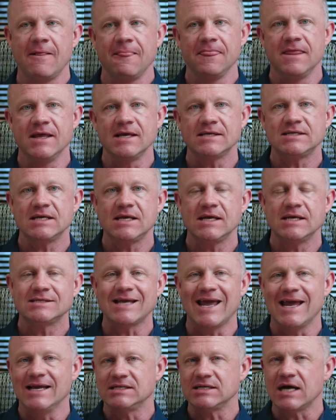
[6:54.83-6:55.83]
This is
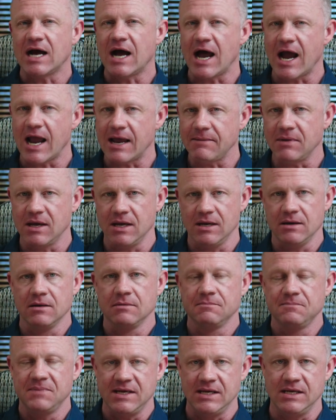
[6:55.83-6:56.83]
a timing
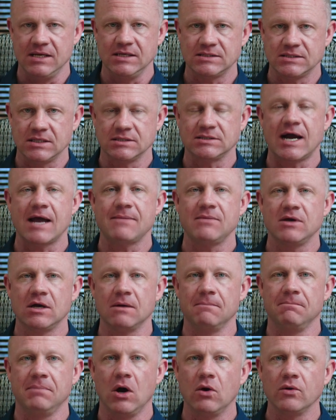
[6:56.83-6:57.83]
piece, a timing
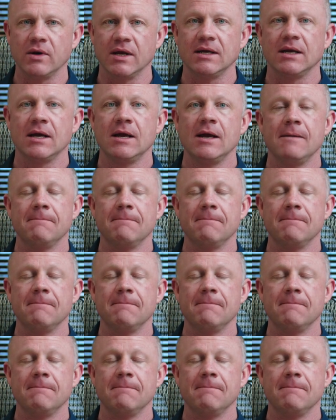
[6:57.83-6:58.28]
component